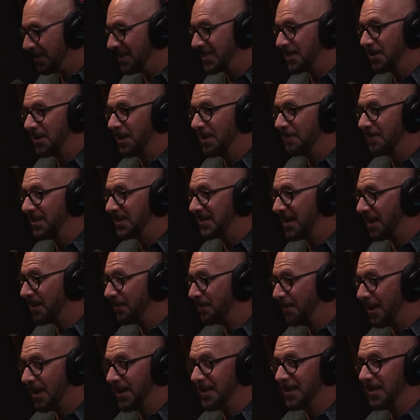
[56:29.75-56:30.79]
He started having these out
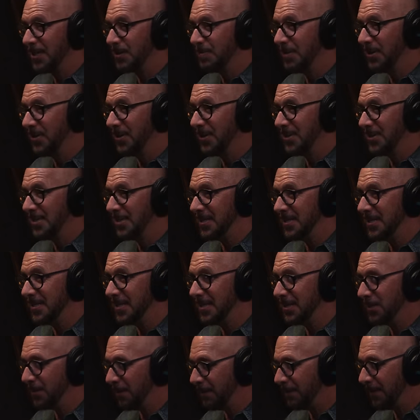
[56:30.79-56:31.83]
of body experiences,
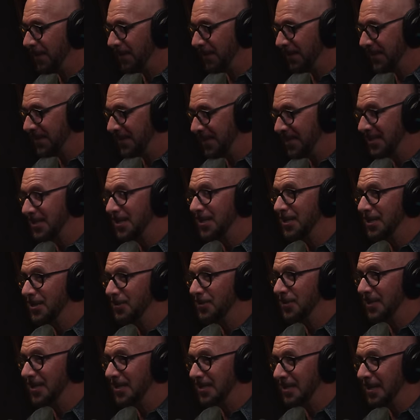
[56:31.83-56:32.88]
and so he founded this
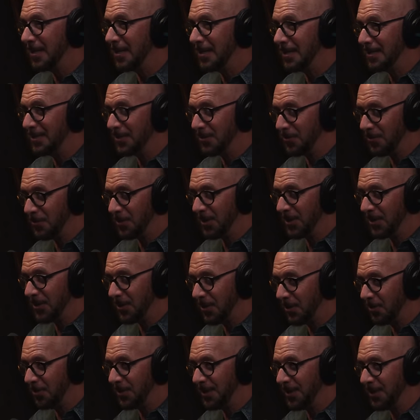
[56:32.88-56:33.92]
institute to study it. So you mm-hmm. can mm.
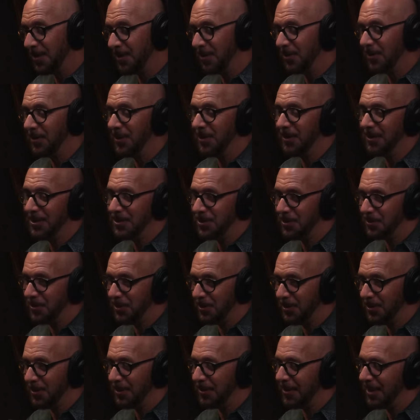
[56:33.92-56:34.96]
go there. At least you
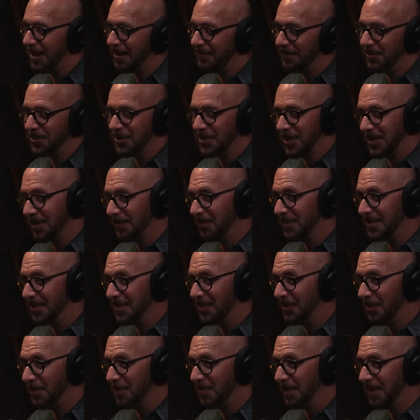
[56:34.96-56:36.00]
could. I haven't checked if it's
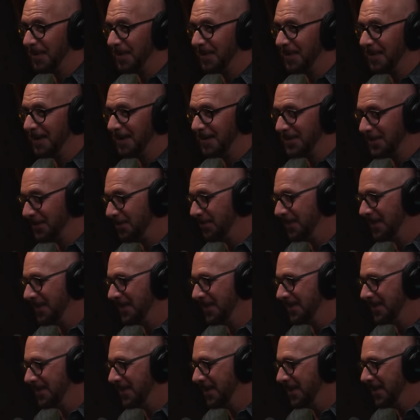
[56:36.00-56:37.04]
still open. I assume it
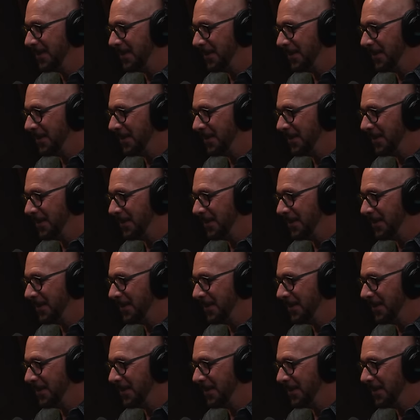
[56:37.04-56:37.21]
is.